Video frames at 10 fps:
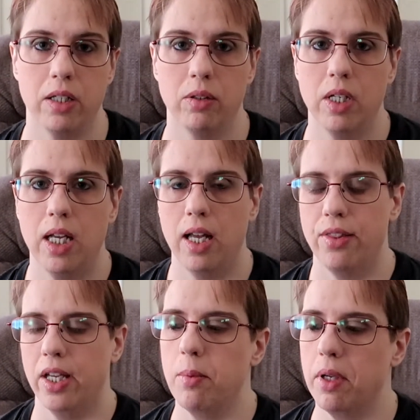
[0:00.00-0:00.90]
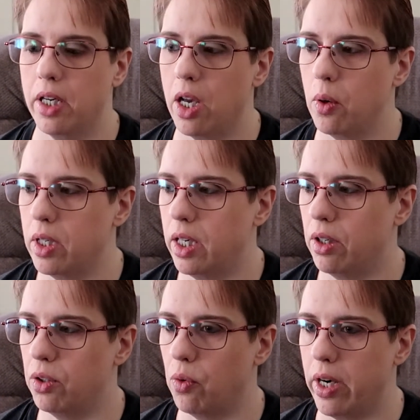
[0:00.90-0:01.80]
I think I'm gonna go in here
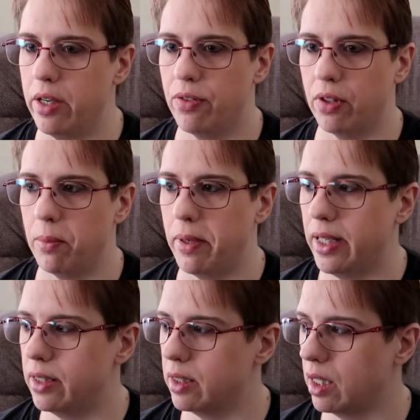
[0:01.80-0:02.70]
and read for a bit.